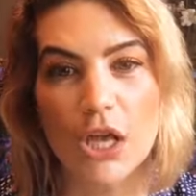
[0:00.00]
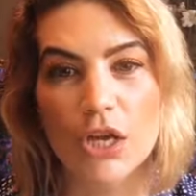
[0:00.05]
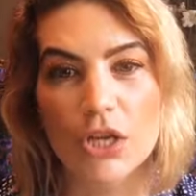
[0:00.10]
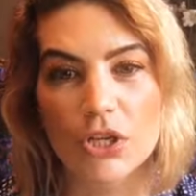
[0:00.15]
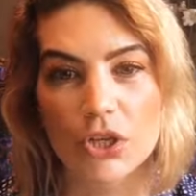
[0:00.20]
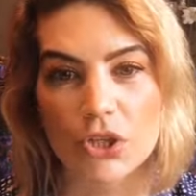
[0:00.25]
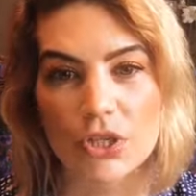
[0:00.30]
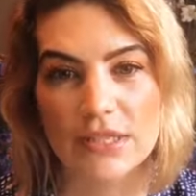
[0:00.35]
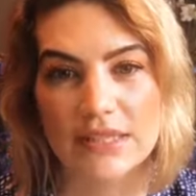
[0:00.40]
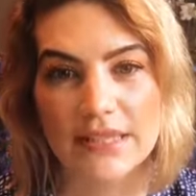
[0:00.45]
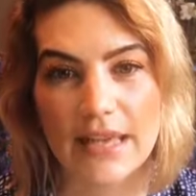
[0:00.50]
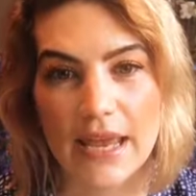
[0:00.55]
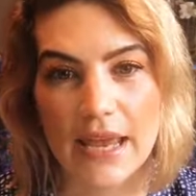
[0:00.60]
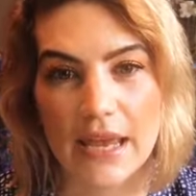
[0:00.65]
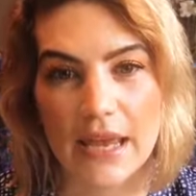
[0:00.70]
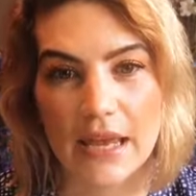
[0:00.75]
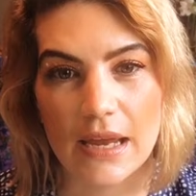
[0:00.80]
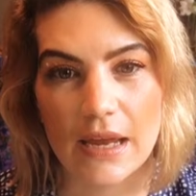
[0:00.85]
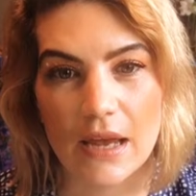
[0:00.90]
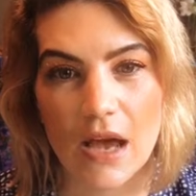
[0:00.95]
You're
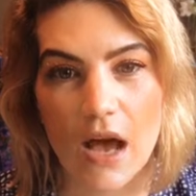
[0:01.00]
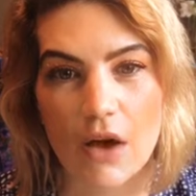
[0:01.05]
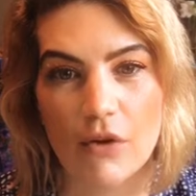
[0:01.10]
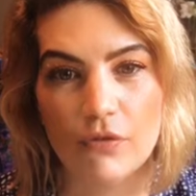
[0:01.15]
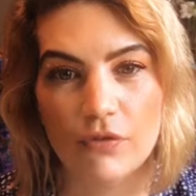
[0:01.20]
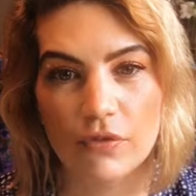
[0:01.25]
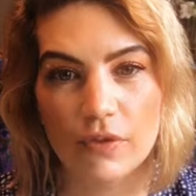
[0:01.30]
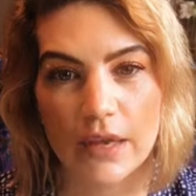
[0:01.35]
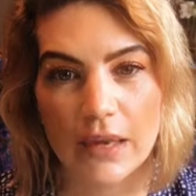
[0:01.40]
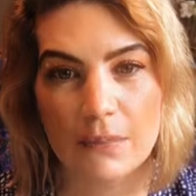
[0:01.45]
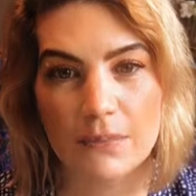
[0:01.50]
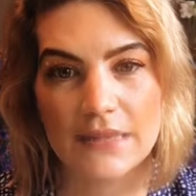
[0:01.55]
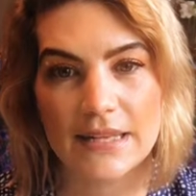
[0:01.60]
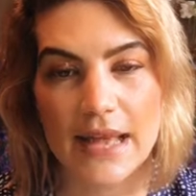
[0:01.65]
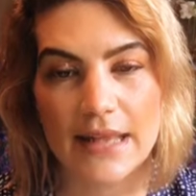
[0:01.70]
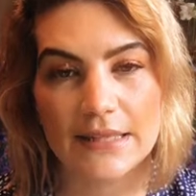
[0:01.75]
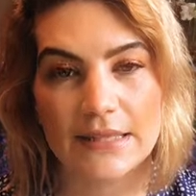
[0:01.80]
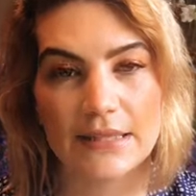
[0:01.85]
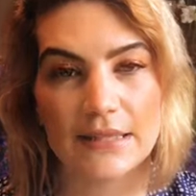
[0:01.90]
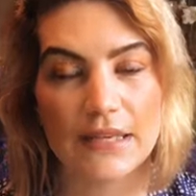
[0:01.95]
saying a flame
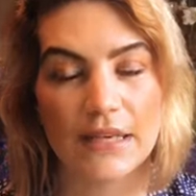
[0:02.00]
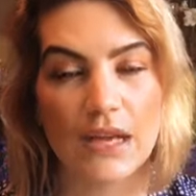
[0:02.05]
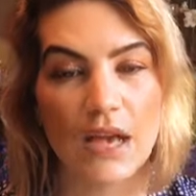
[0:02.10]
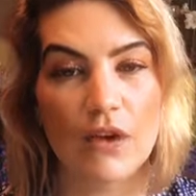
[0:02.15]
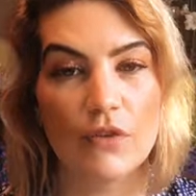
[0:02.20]
dancing.